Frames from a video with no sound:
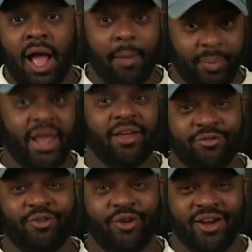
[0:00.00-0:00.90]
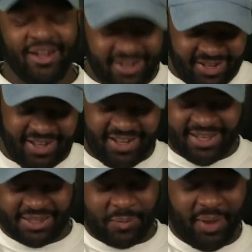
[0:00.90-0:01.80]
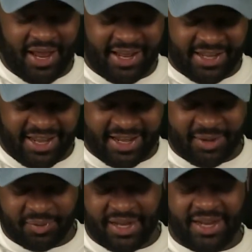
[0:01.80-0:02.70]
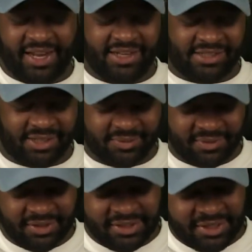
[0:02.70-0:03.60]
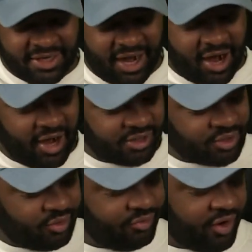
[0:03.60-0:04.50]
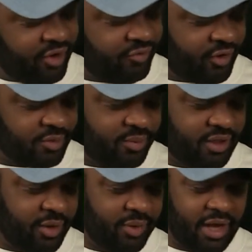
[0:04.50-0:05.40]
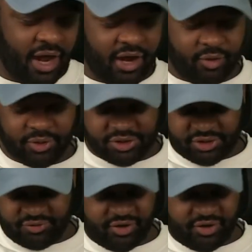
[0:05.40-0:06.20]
I'm paying for it because I'm playing catch up. All right, so the very first book that we got here, which is